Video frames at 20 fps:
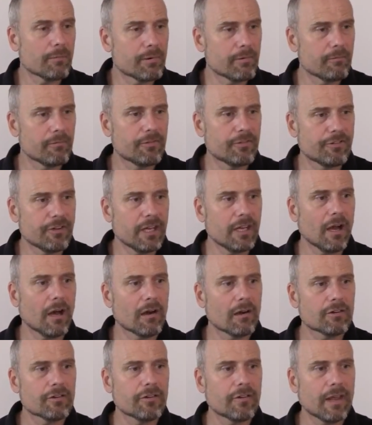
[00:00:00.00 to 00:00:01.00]
to see
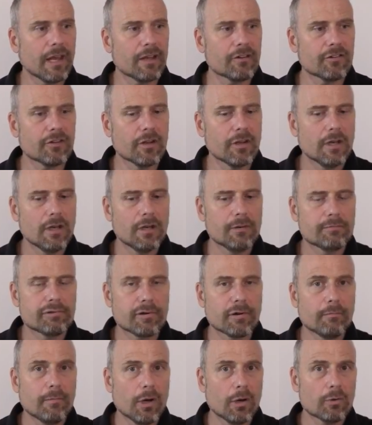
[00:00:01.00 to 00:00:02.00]
art that
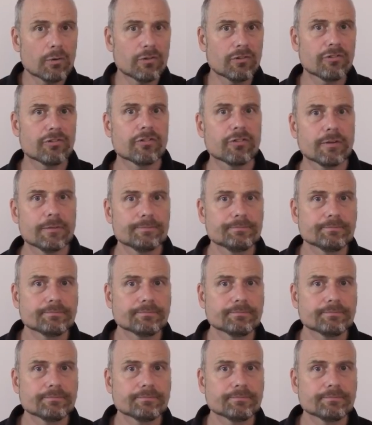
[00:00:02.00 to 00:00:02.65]
promotes